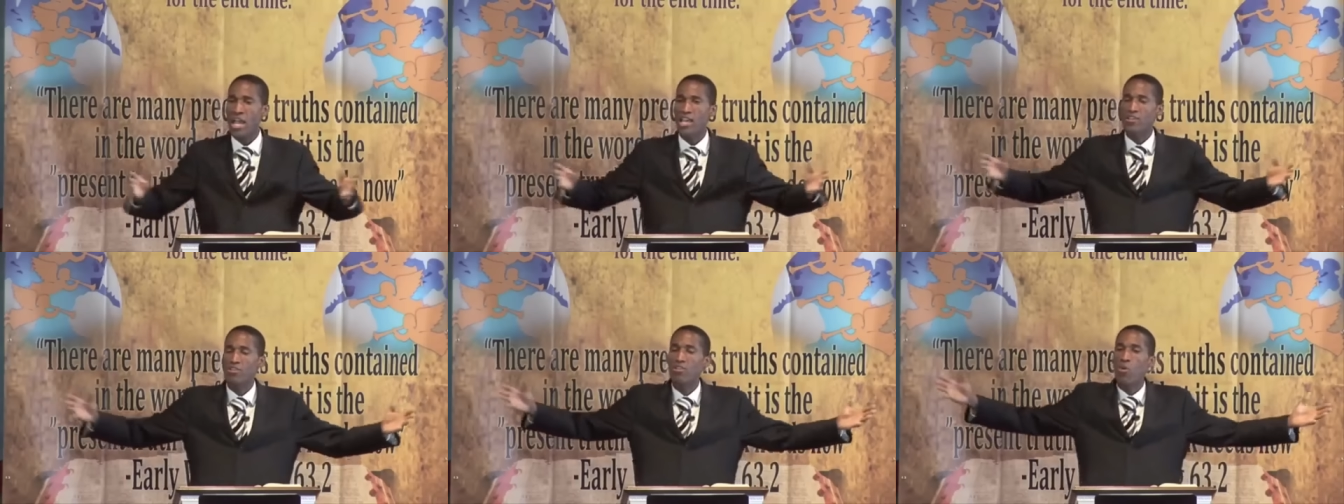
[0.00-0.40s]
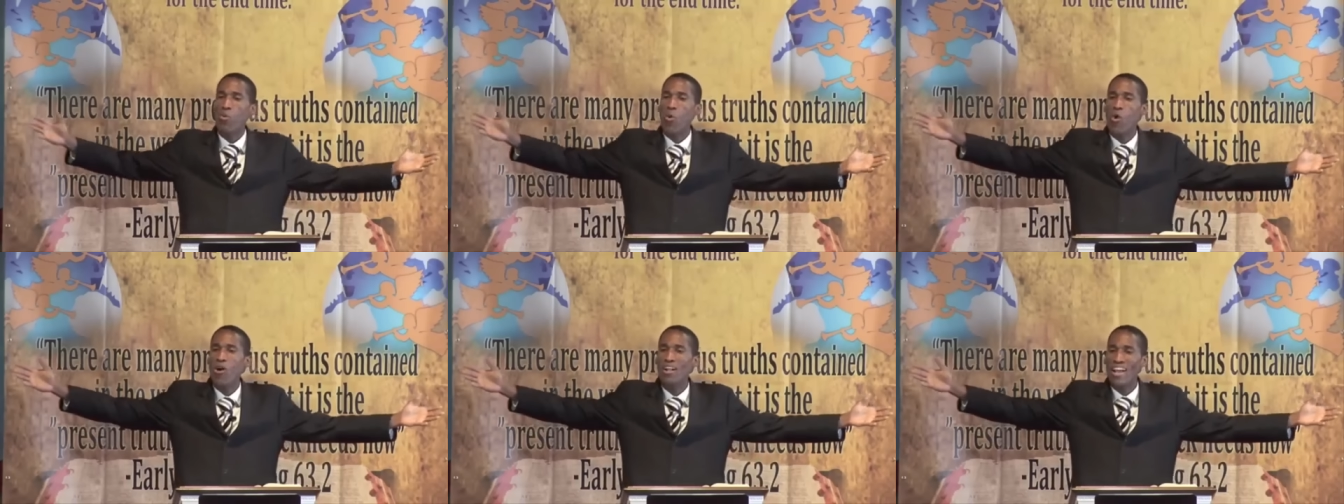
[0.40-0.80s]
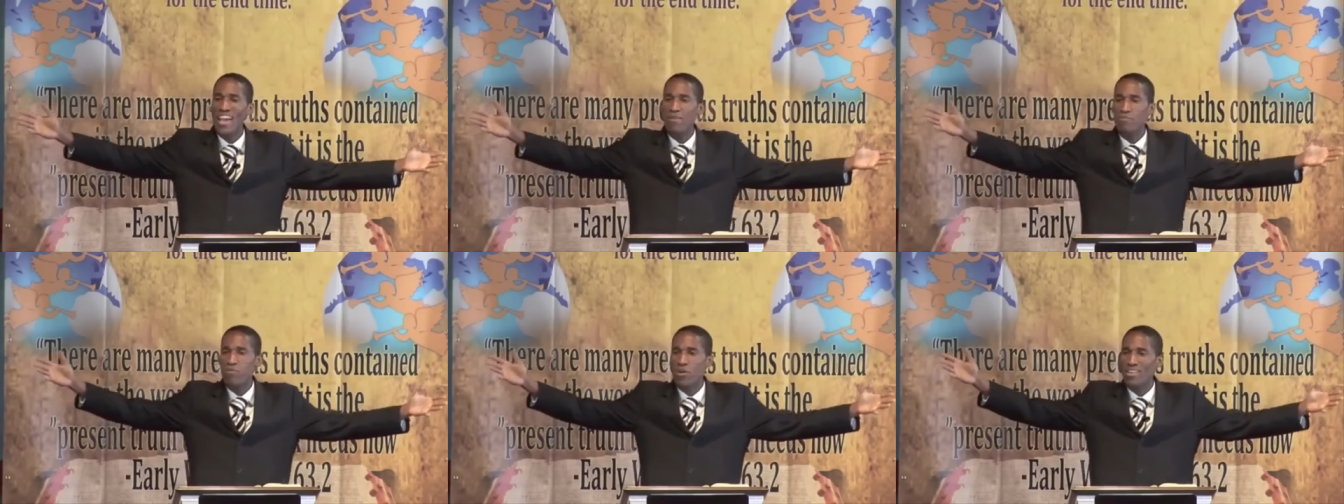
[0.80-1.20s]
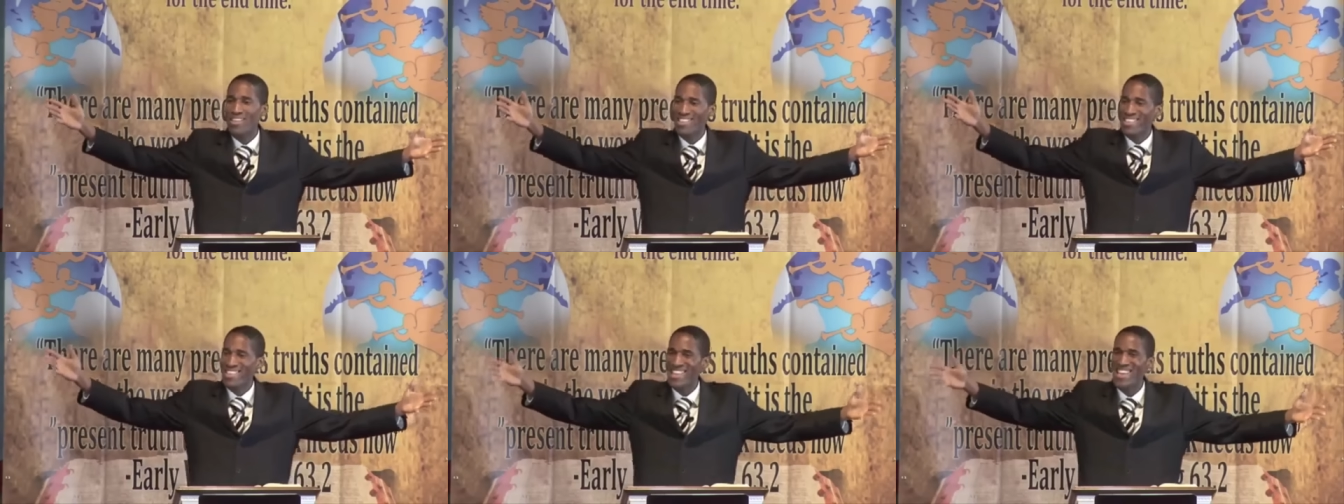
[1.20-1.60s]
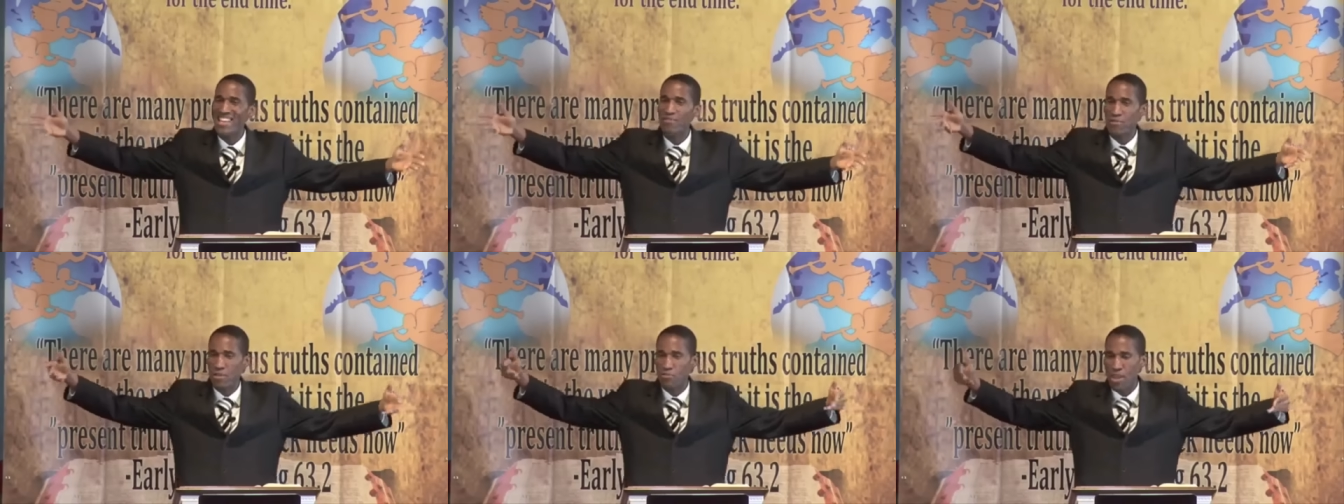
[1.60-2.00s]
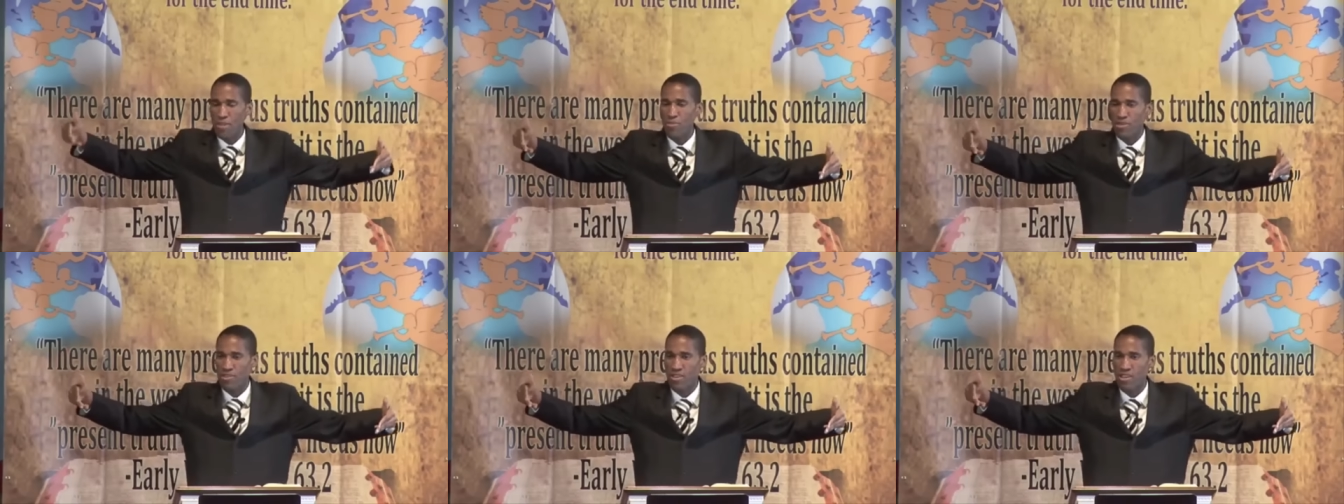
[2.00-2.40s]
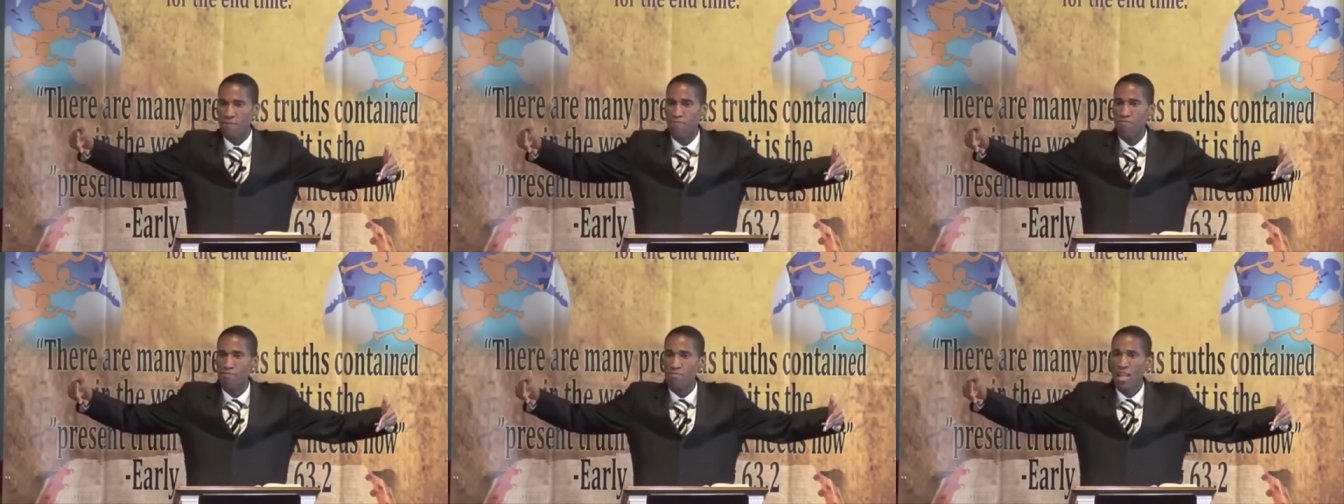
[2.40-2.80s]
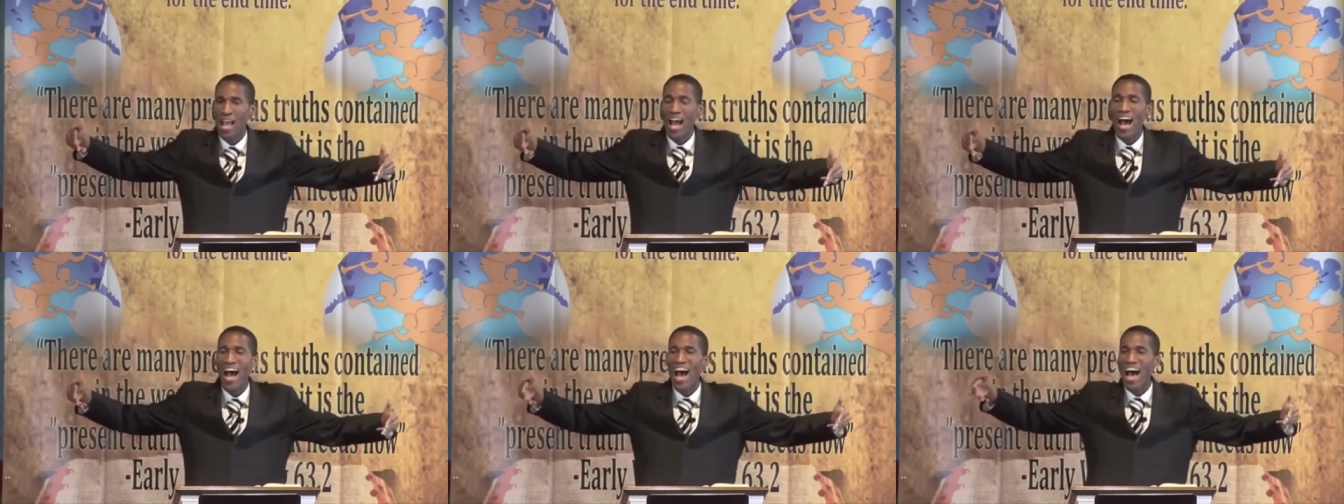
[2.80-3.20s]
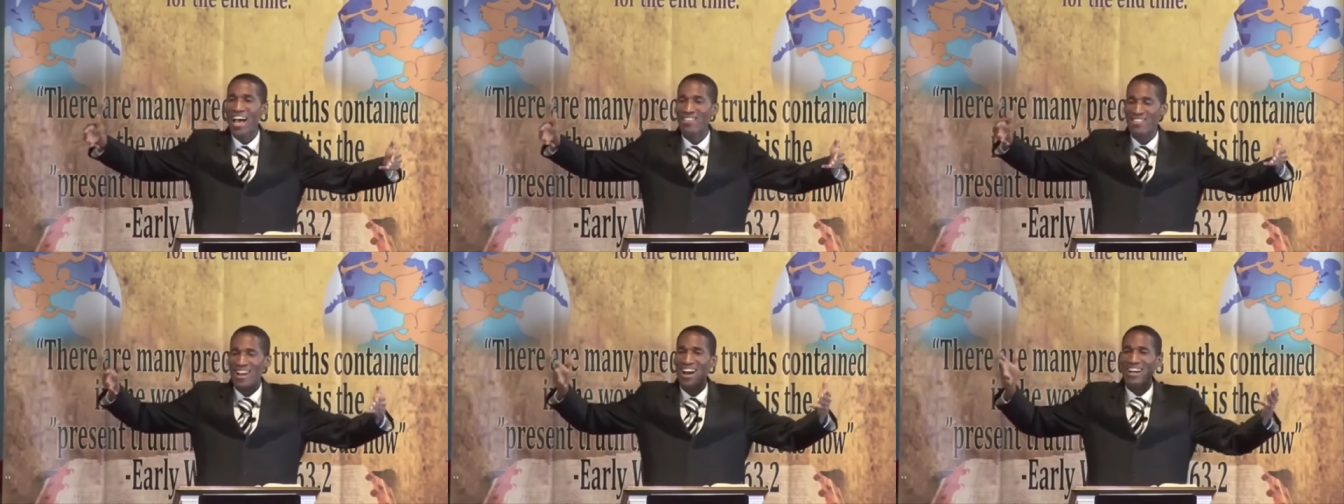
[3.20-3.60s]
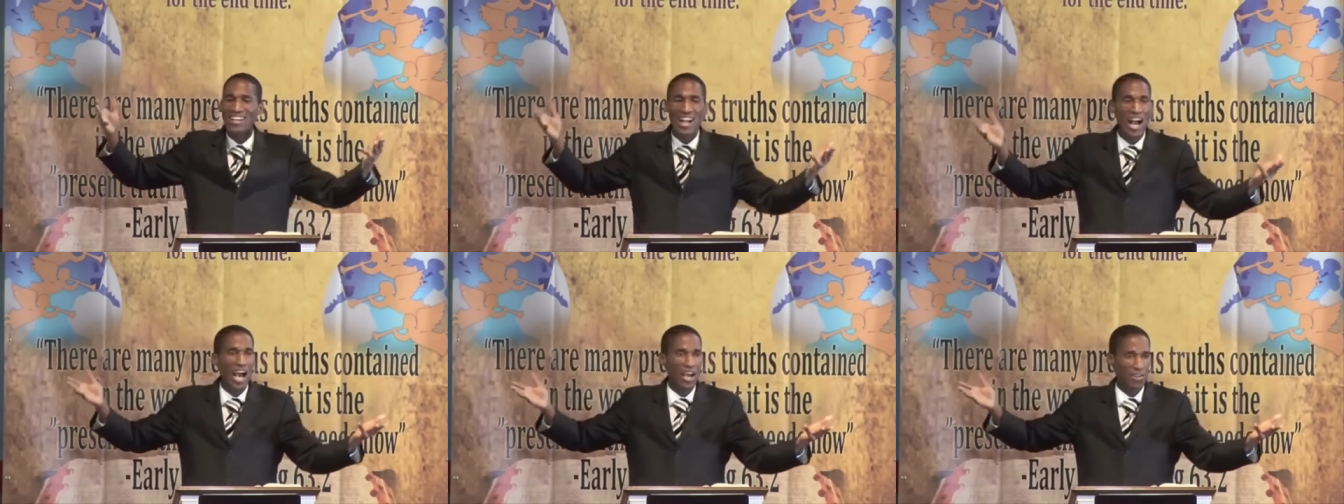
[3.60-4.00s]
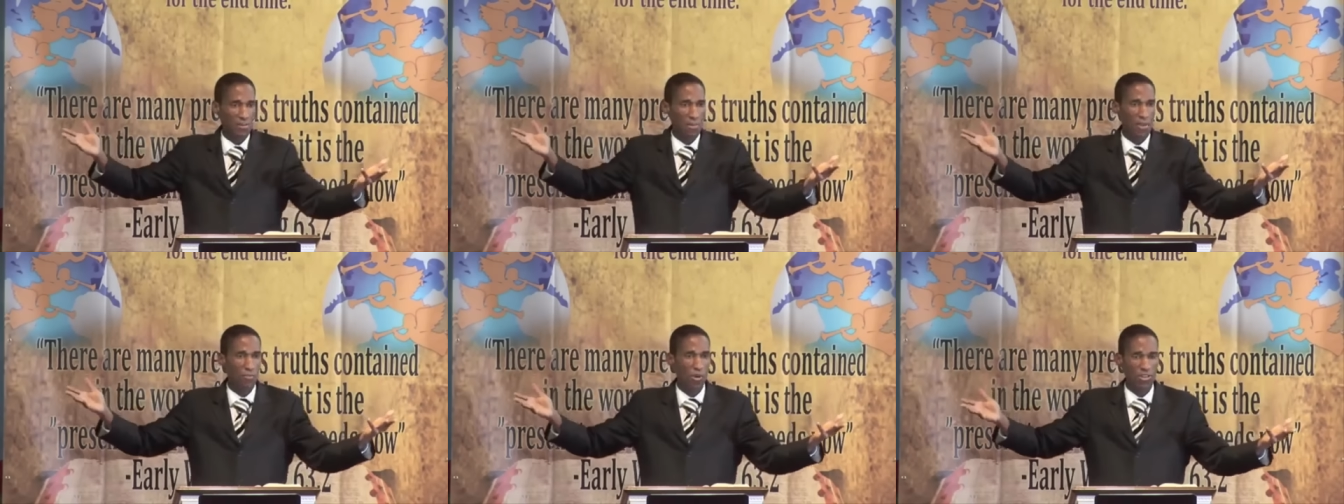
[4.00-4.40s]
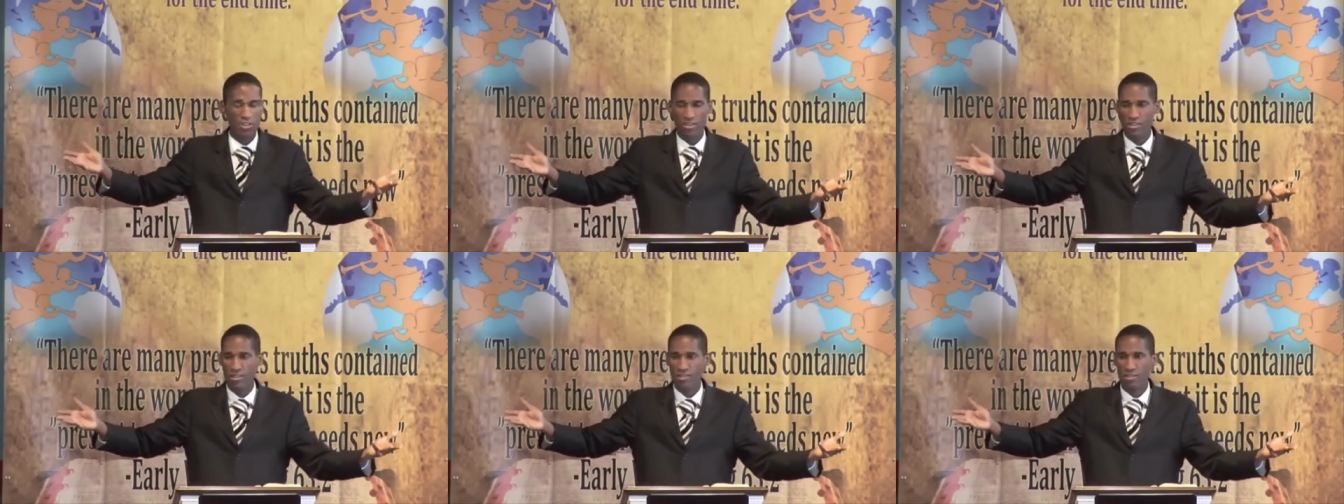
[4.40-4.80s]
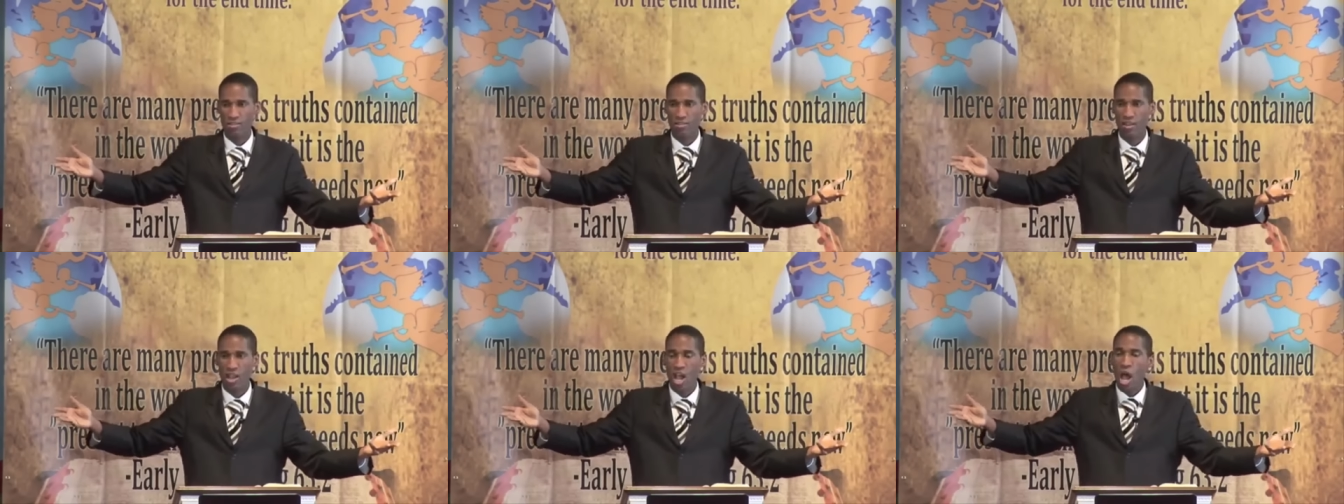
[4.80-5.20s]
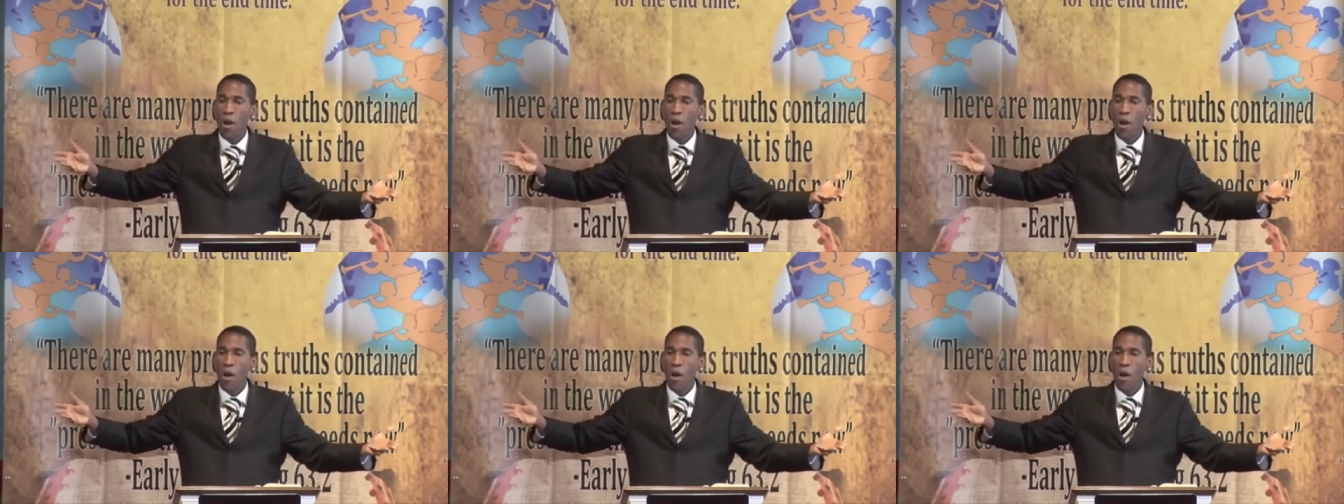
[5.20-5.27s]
Is the world in, seeing the papacy as a god, my brothers and sisters?